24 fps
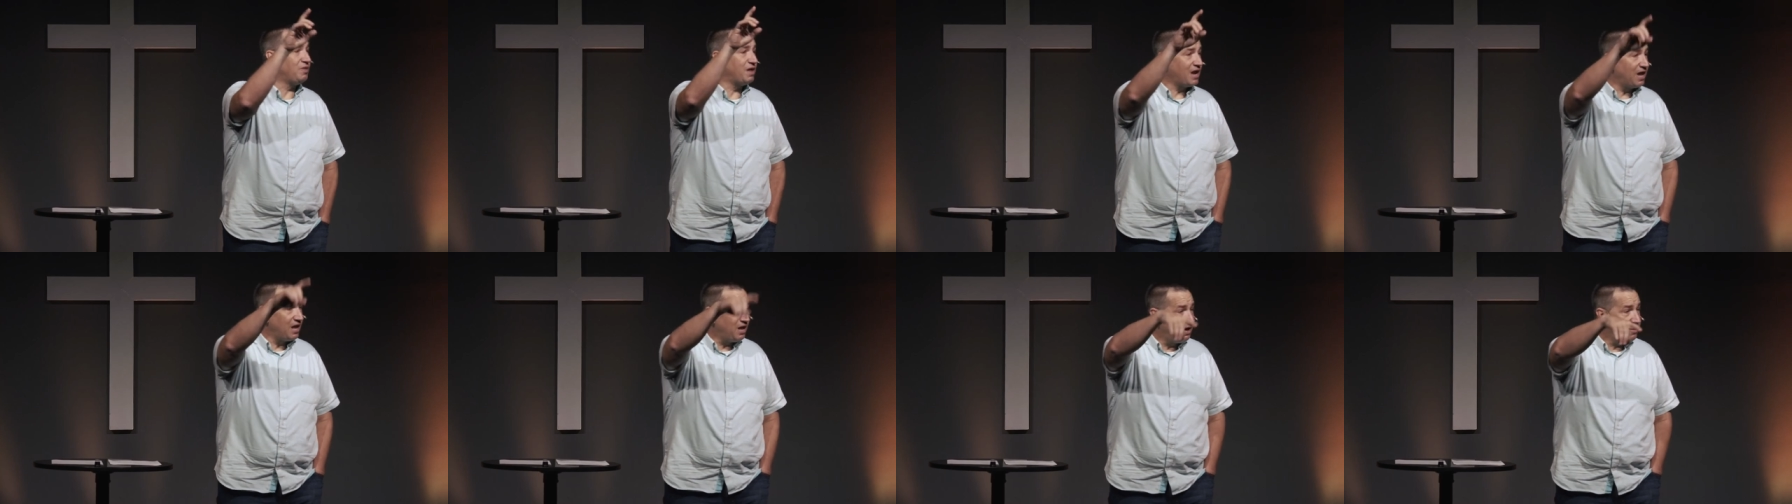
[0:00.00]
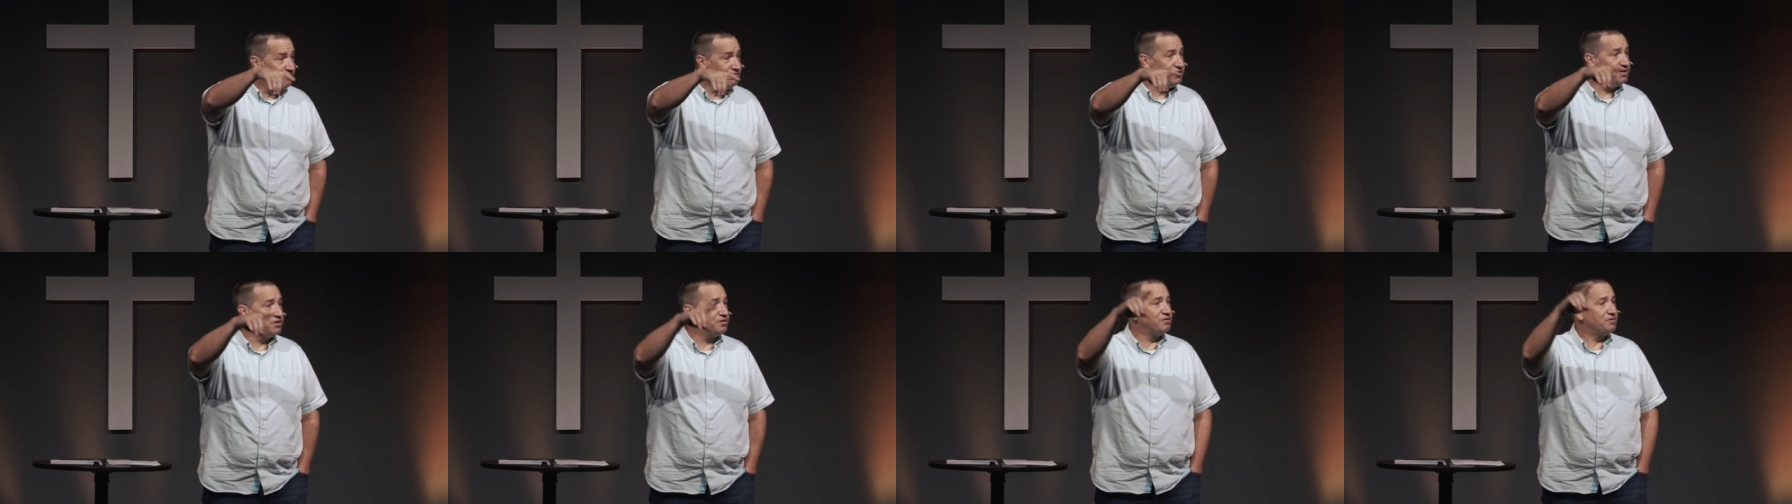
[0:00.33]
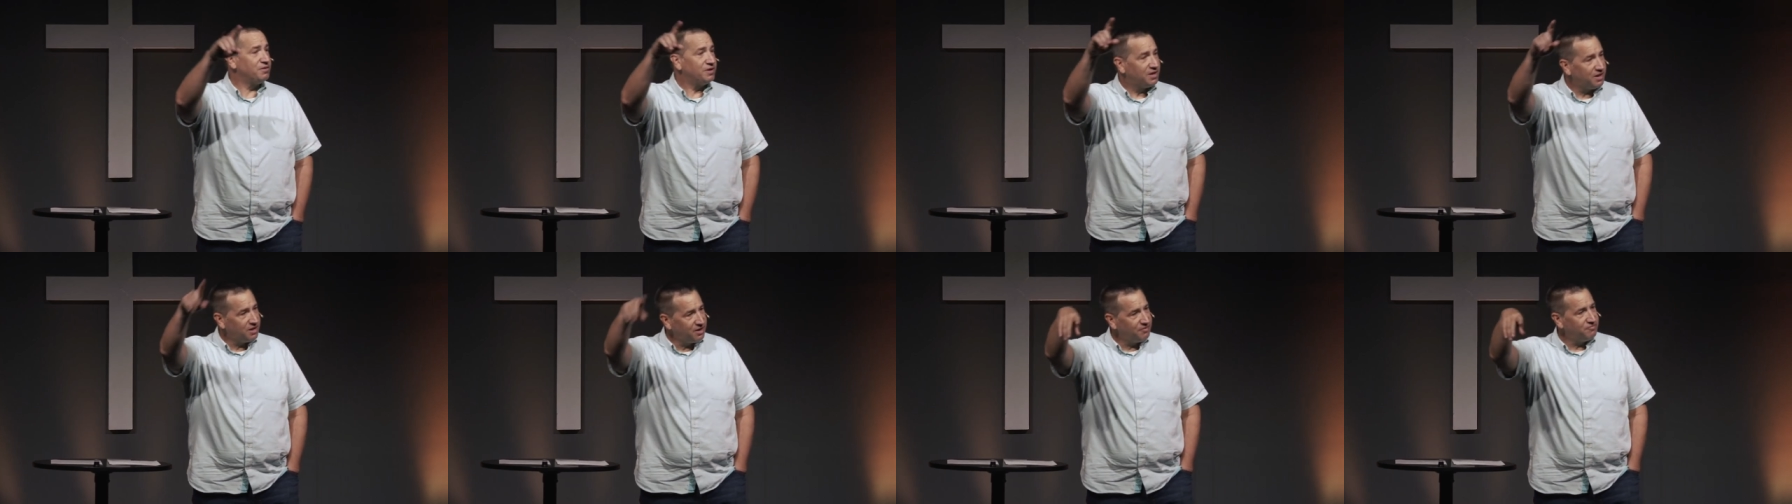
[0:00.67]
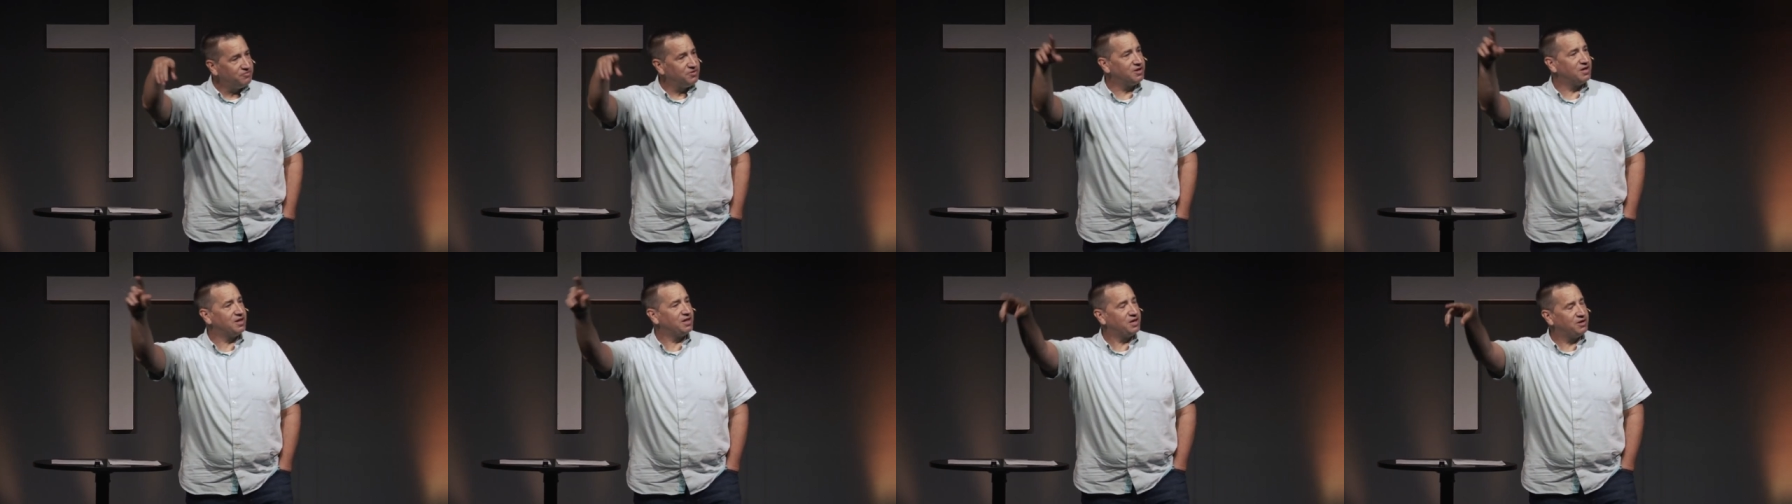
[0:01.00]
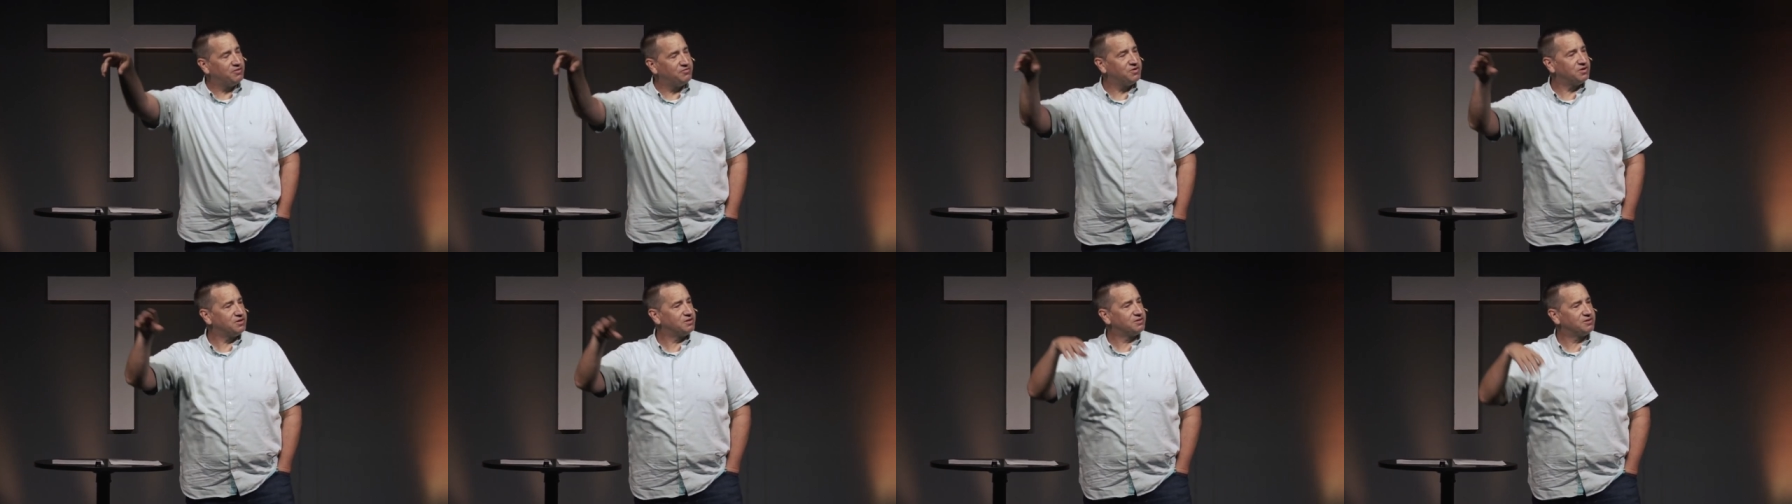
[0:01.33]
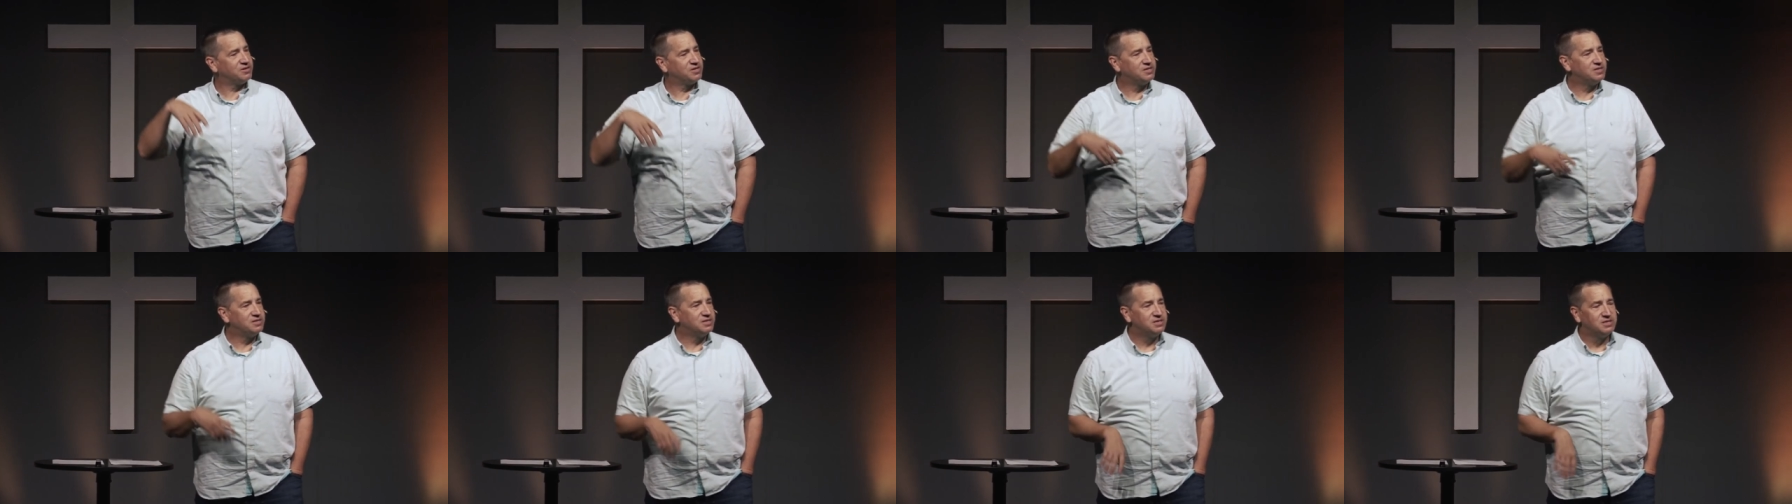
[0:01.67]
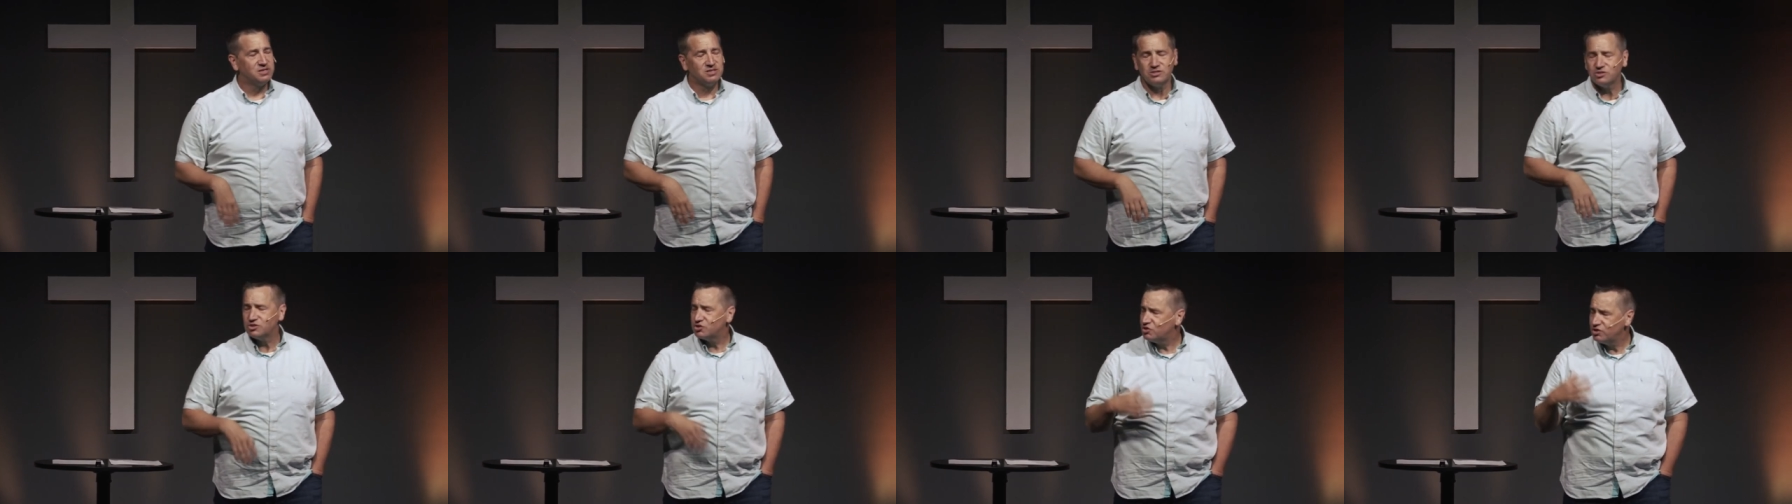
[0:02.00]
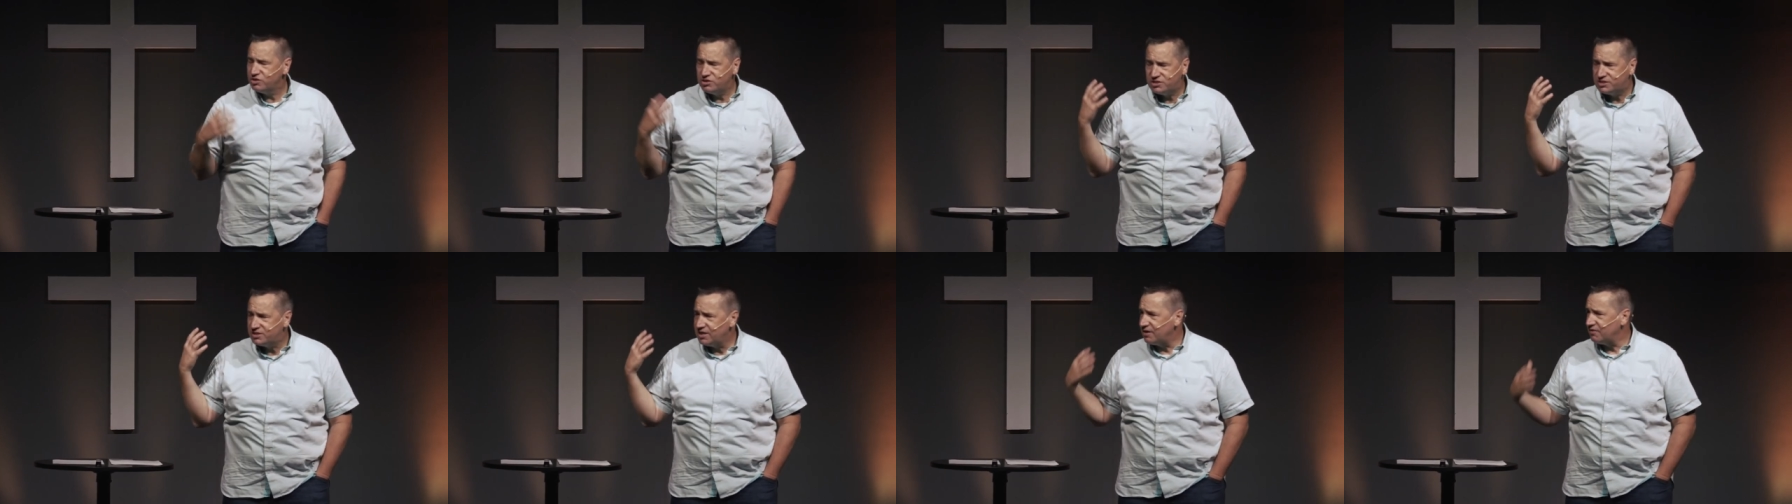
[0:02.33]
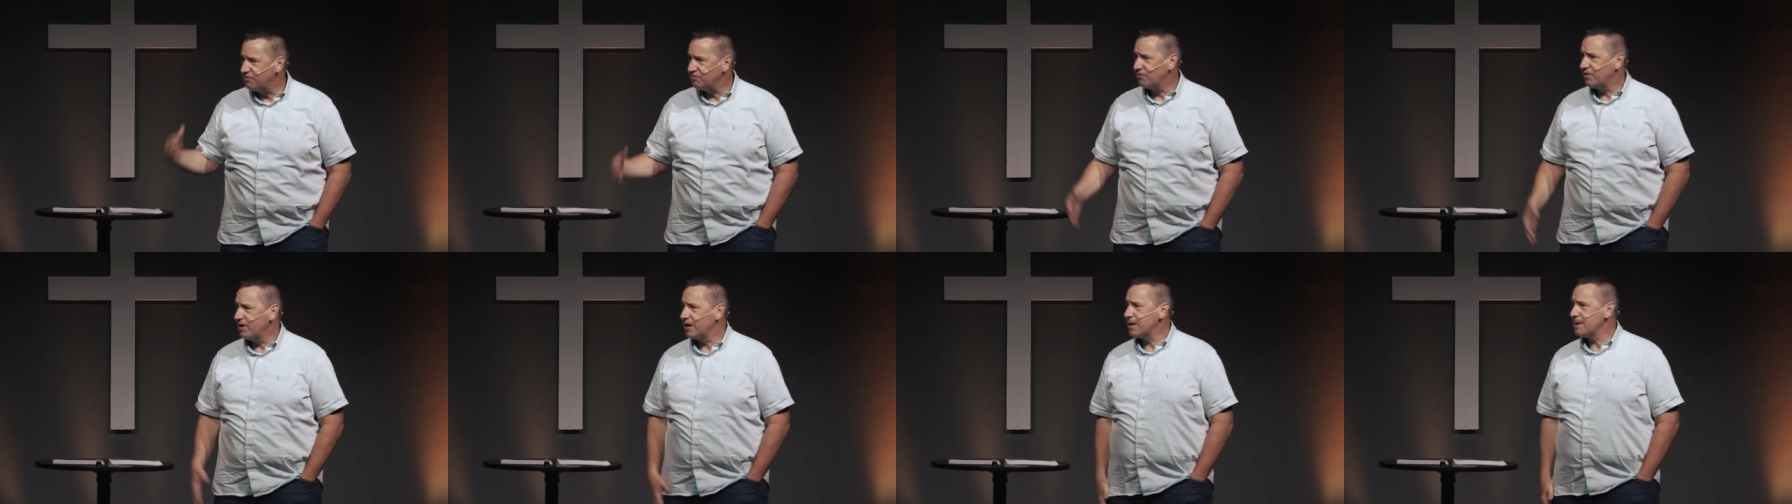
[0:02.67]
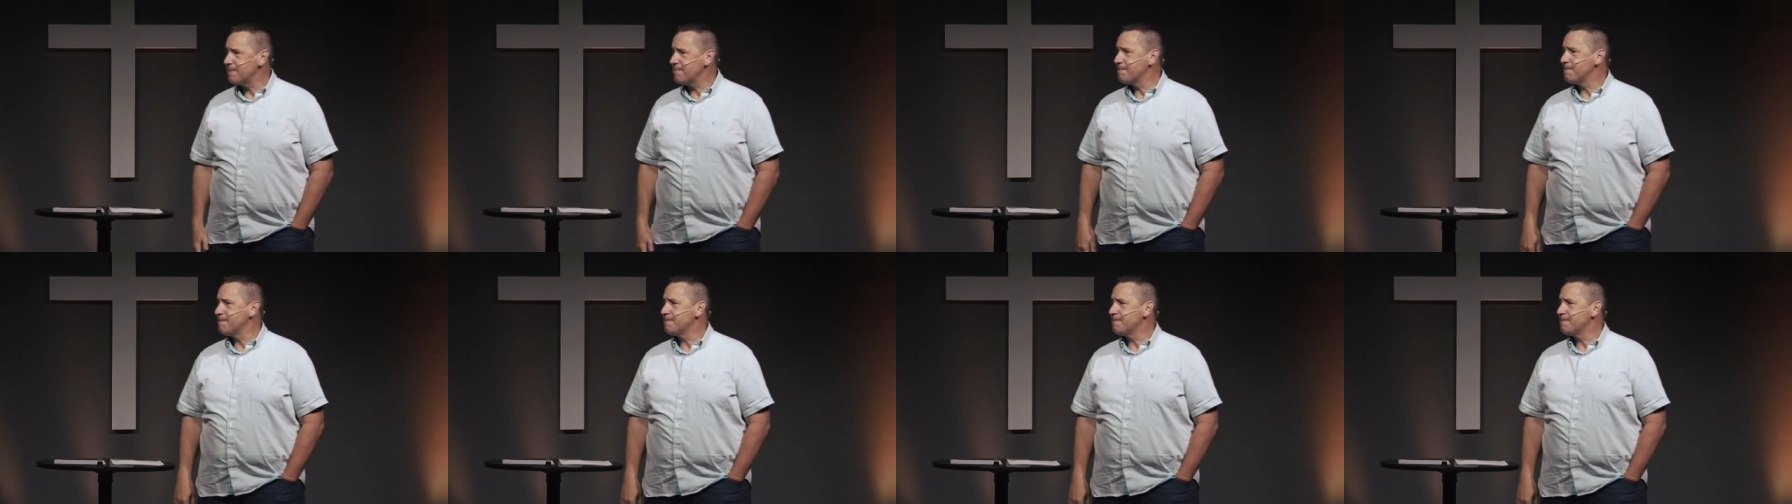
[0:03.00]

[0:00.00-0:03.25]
I love you. I love you. I love you. It's good stuff, right?